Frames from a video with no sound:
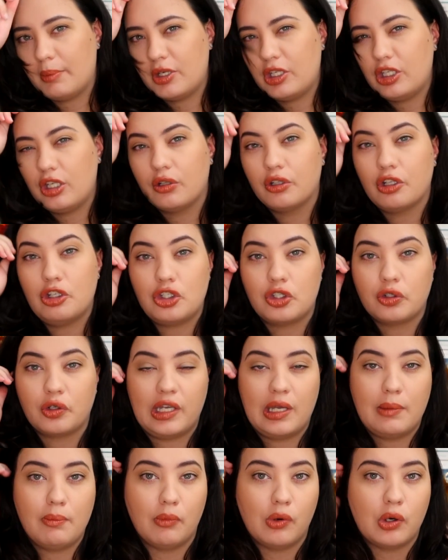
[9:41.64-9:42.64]
you'll enjoy
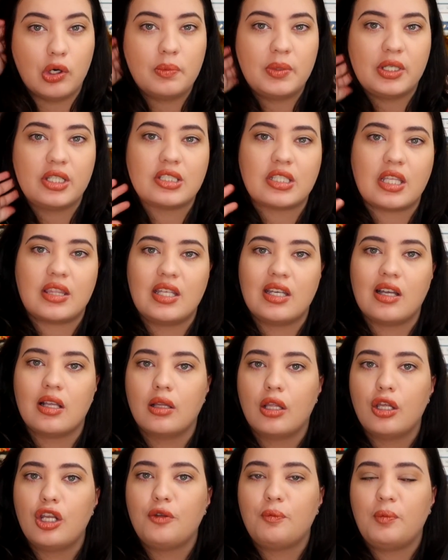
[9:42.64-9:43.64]
it more, because I think a
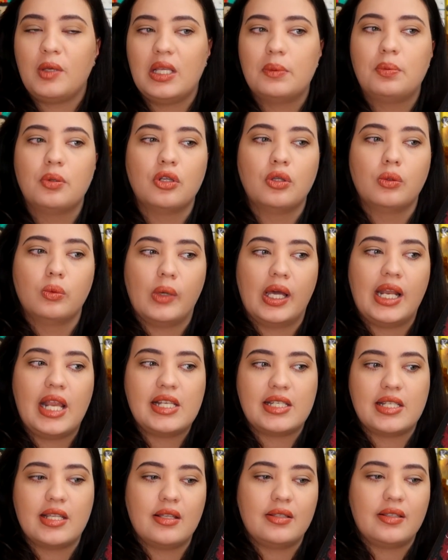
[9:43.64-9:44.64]
lot of people went
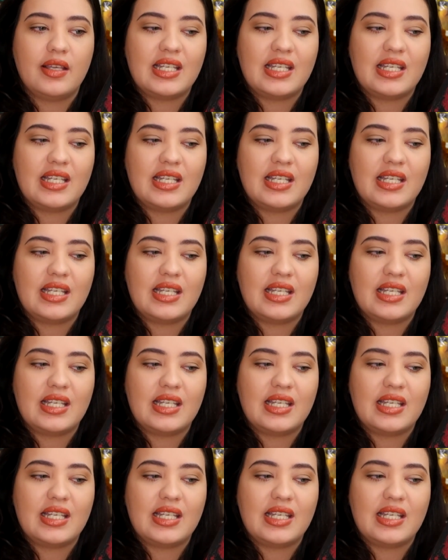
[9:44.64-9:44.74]
into this